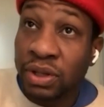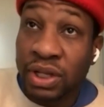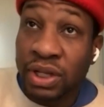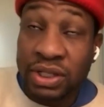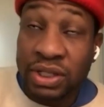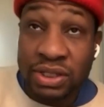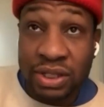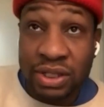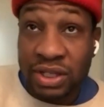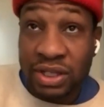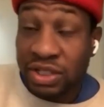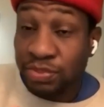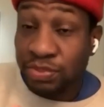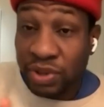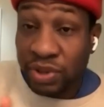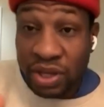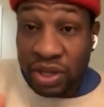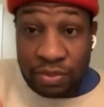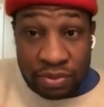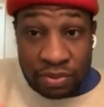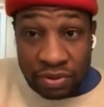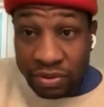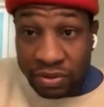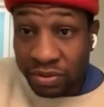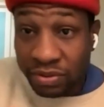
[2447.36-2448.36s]
you realize it's
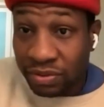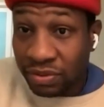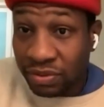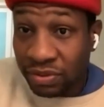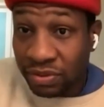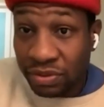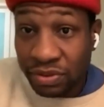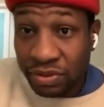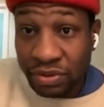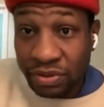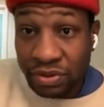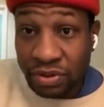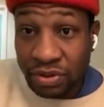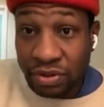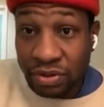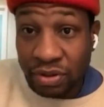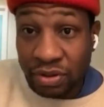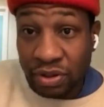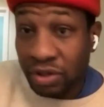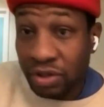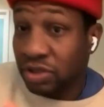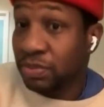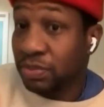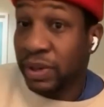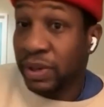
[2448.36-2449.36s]
people. You
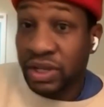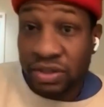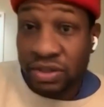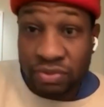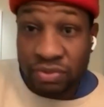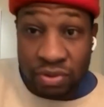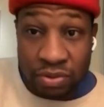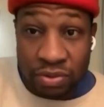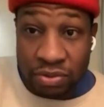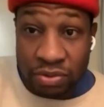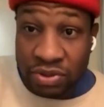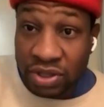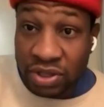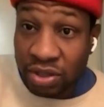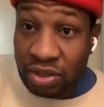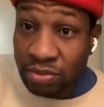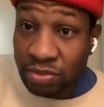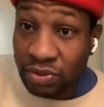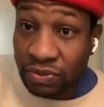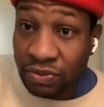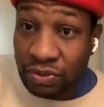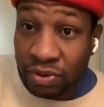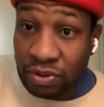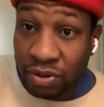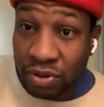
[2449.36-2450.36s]
know, it goes back to what we were
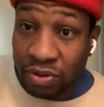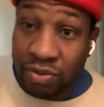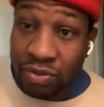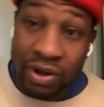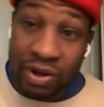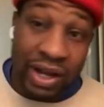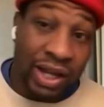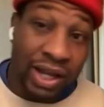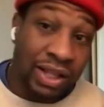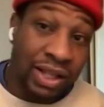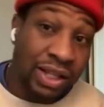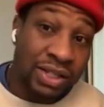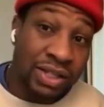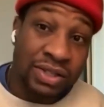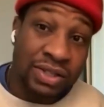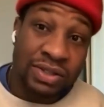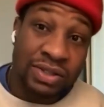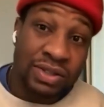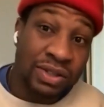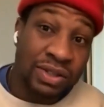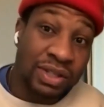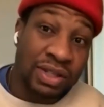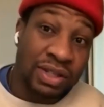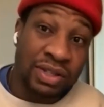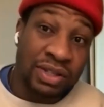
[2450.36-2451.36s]
saying before. Why I
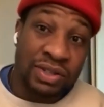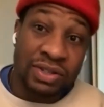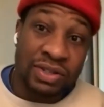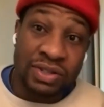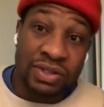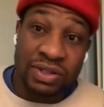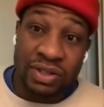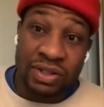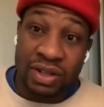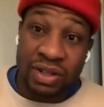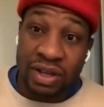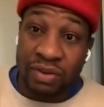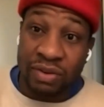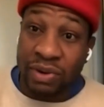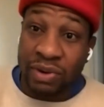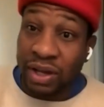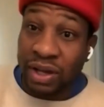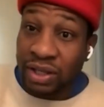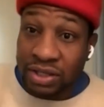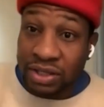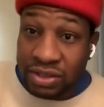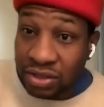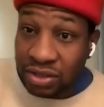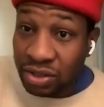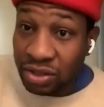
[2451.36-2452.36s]
listen to these, uh,
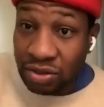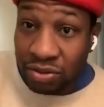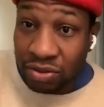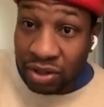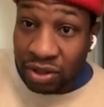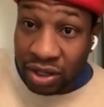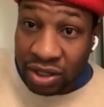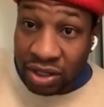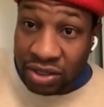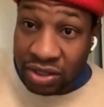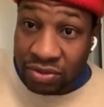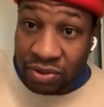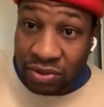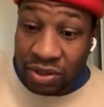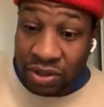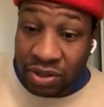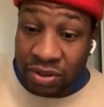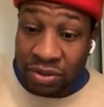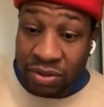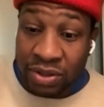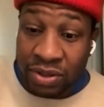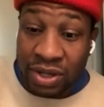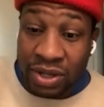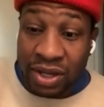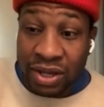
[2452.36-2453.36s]
why I listen to you guys.
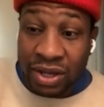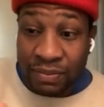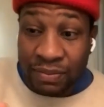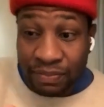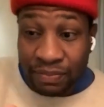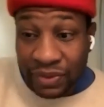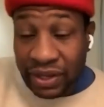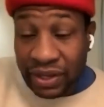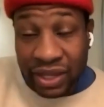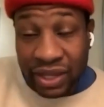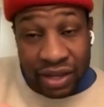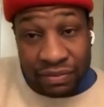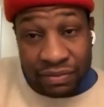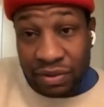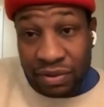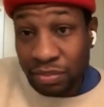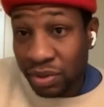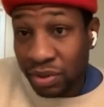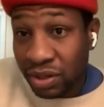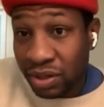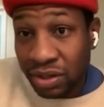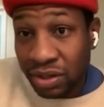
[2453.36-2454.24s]
Right? Go, they have an